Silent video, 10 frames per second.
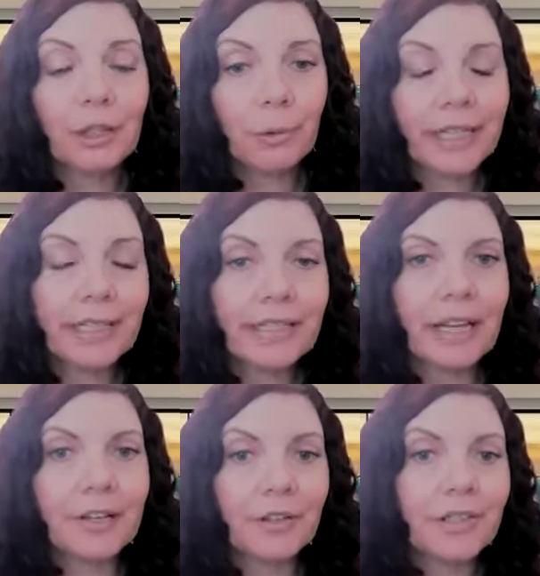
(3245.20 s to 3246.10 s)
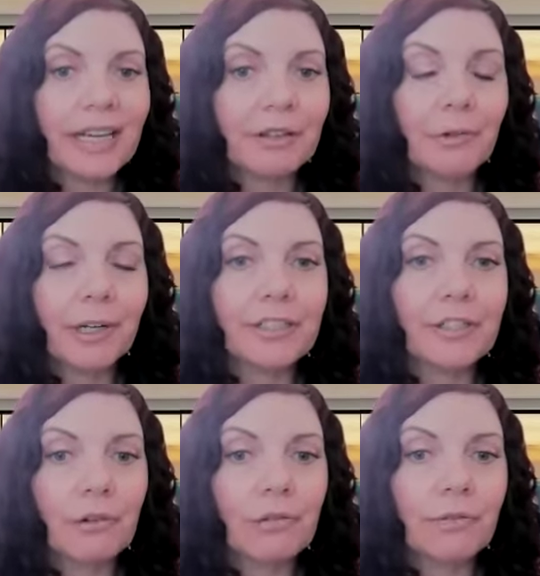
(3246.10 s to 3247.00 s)
your brain doesn't understand when
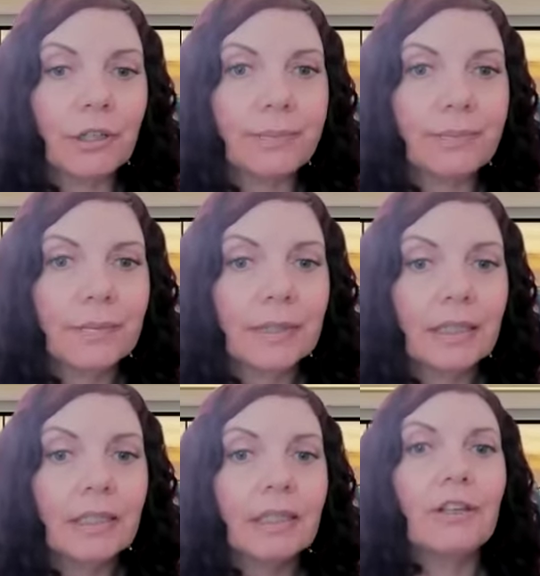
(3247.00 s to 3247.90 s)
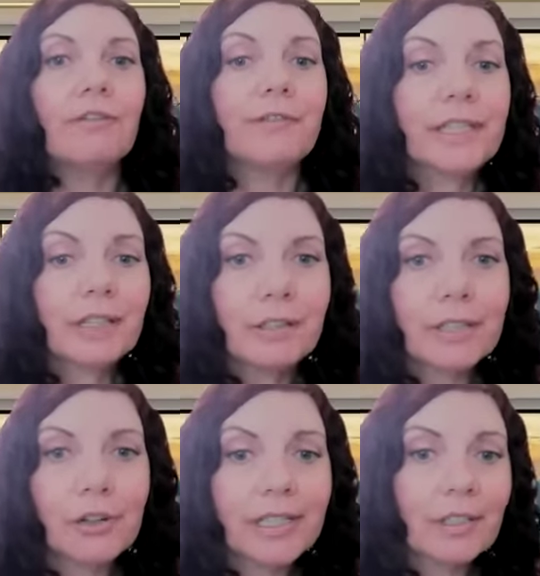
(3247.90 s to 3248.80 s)
it's over. You know, physical
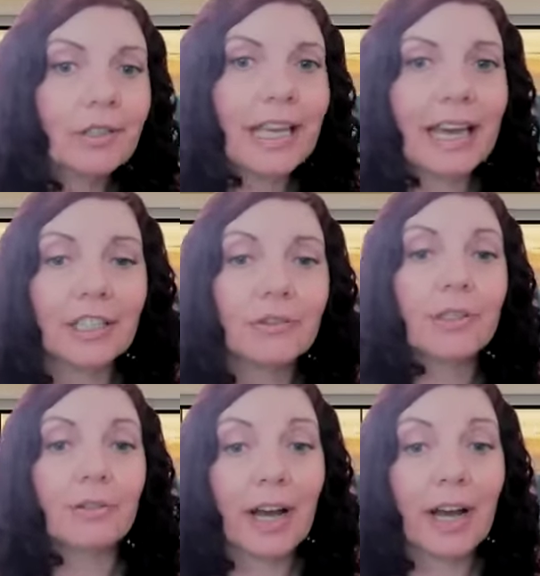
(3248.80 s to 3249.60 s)
stressor, yeah, you